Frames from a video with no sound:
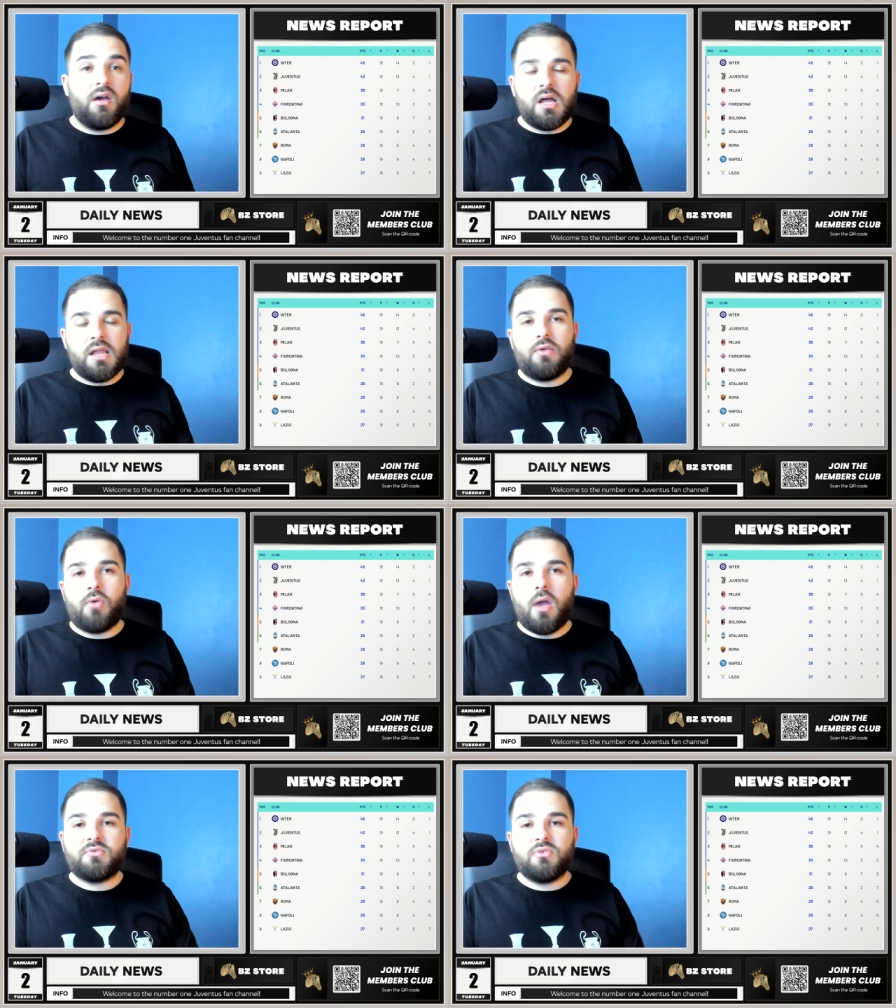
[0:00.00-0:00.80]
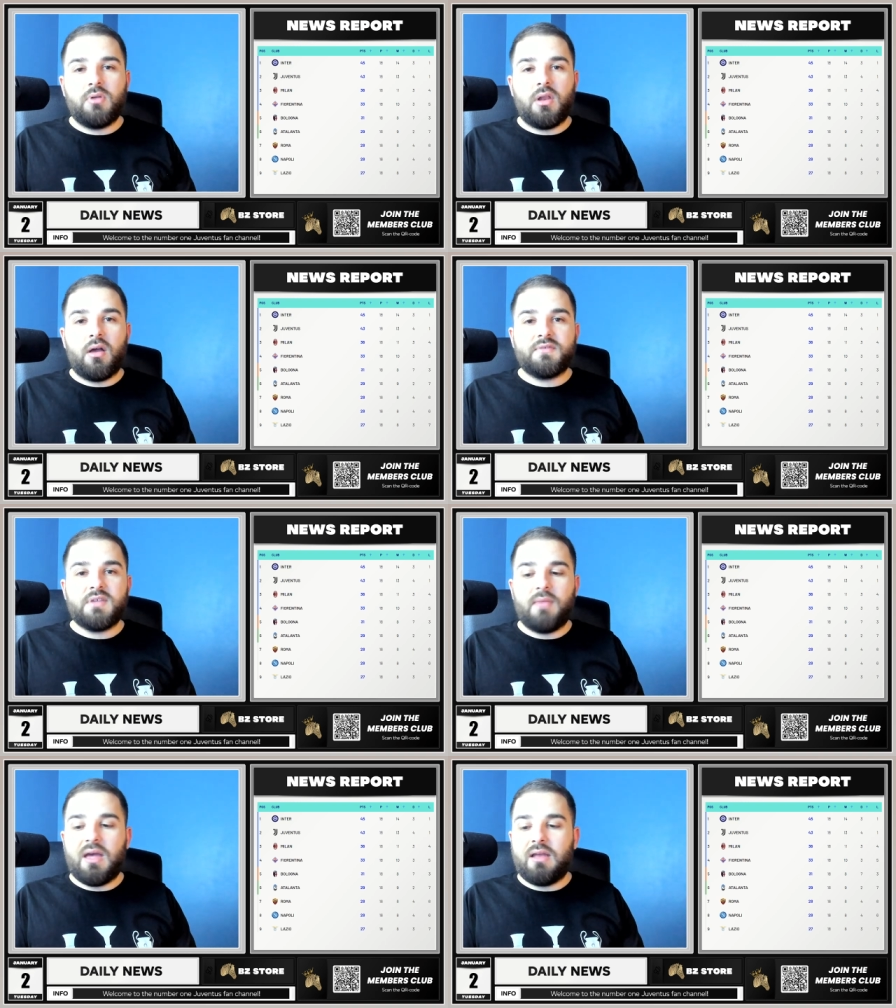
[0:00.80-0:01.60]
Allegri absolutely loves
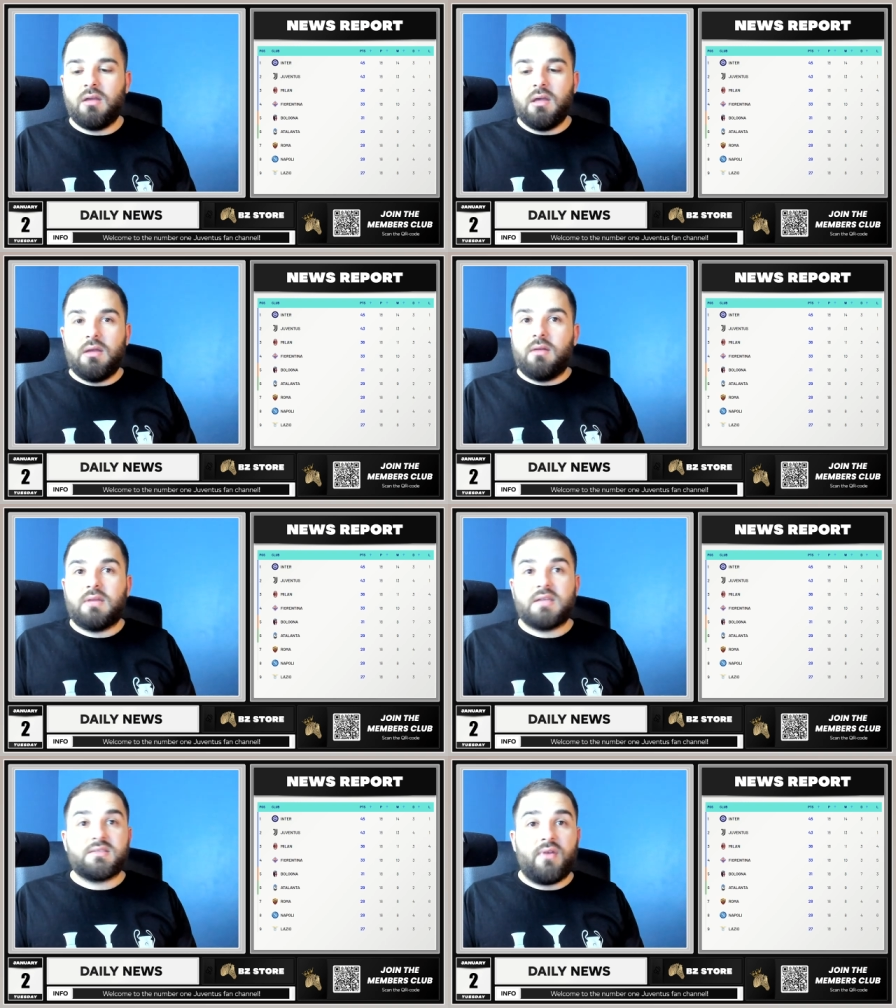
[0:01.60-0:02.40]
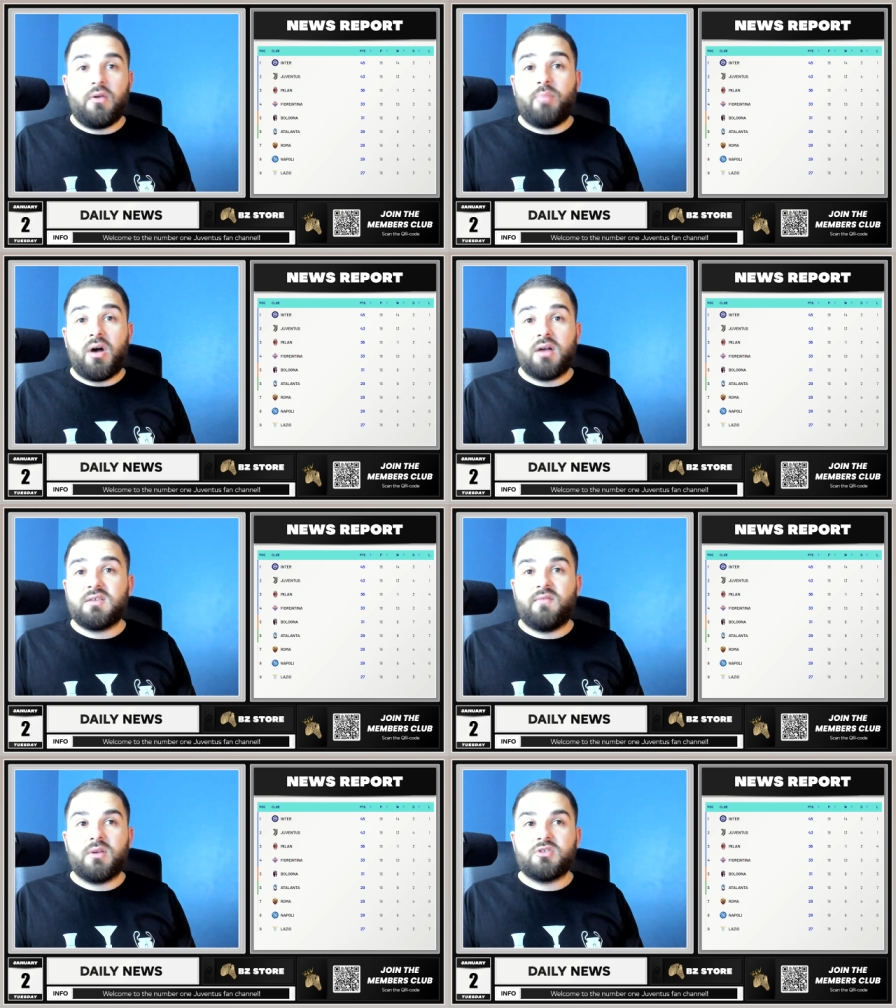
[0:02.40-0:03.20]
him, and that's very
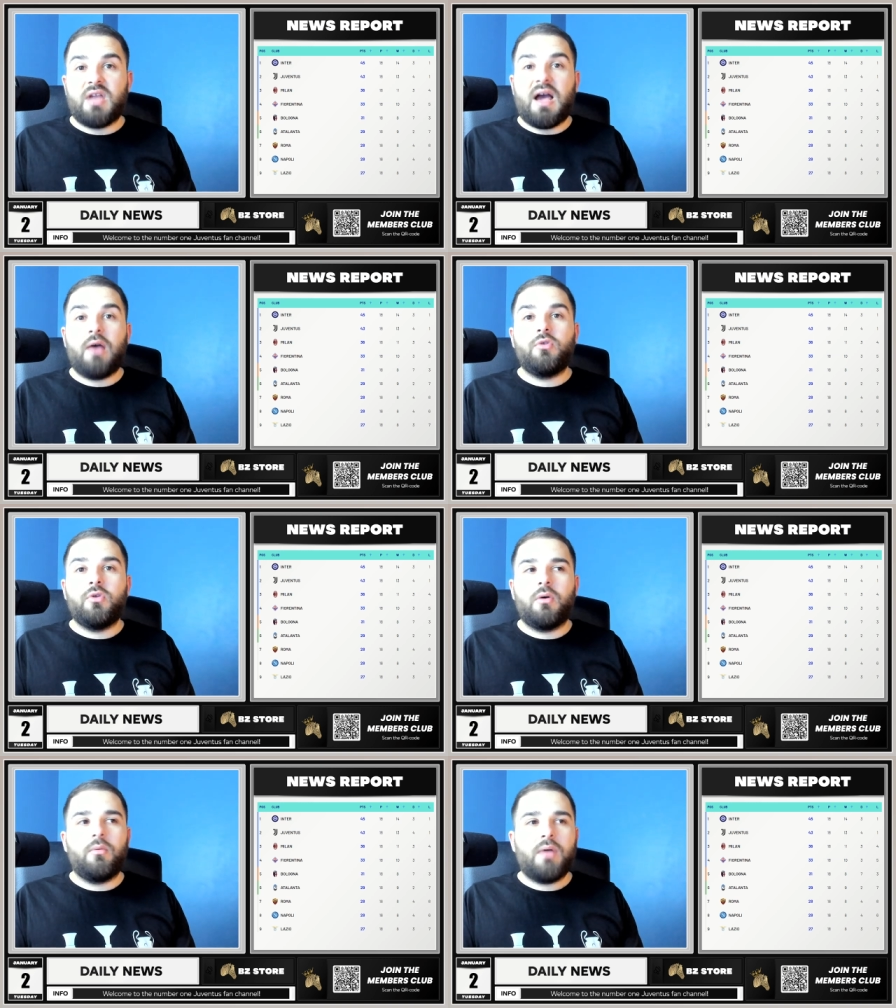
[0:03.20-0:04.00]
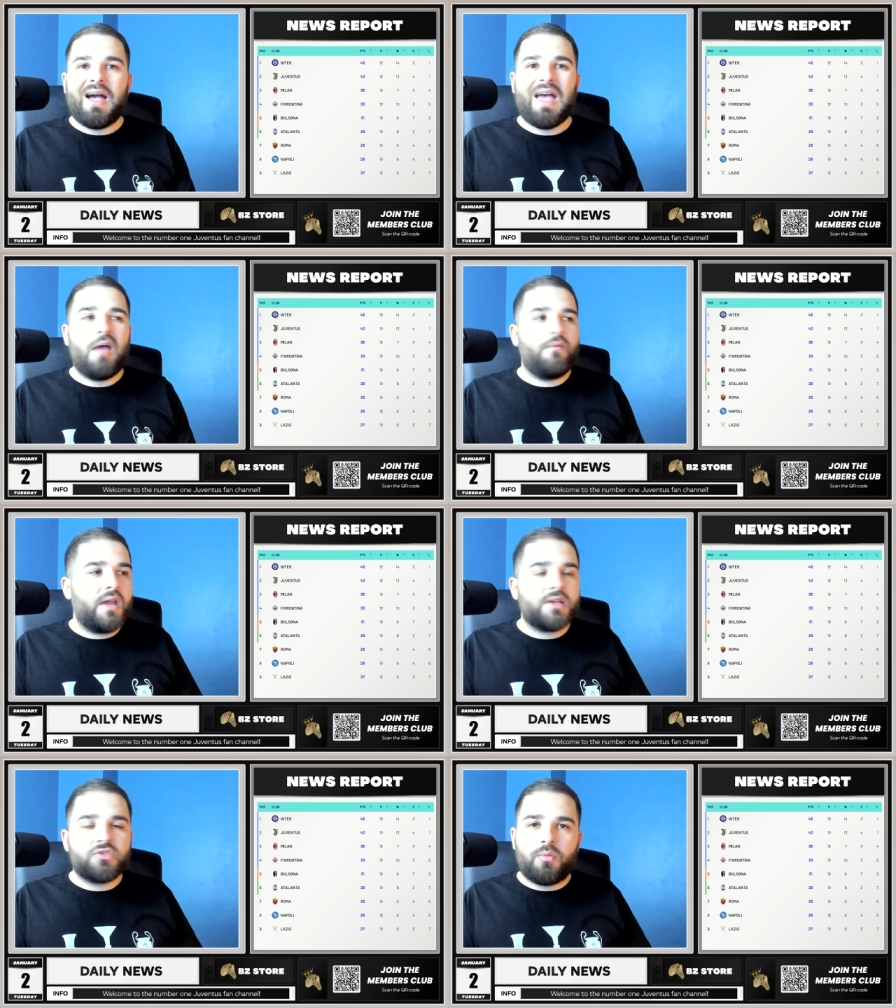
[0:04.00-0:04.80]
positive, because now, you know, I have an
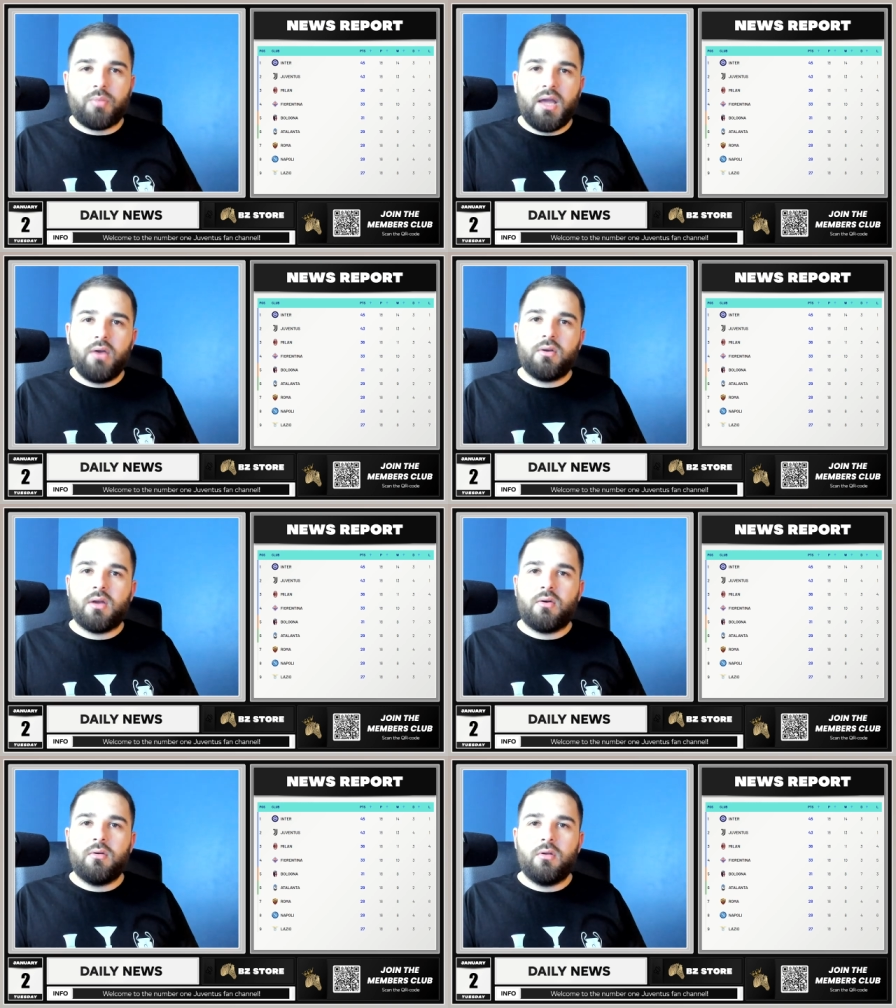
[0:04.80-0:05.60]
extra player there.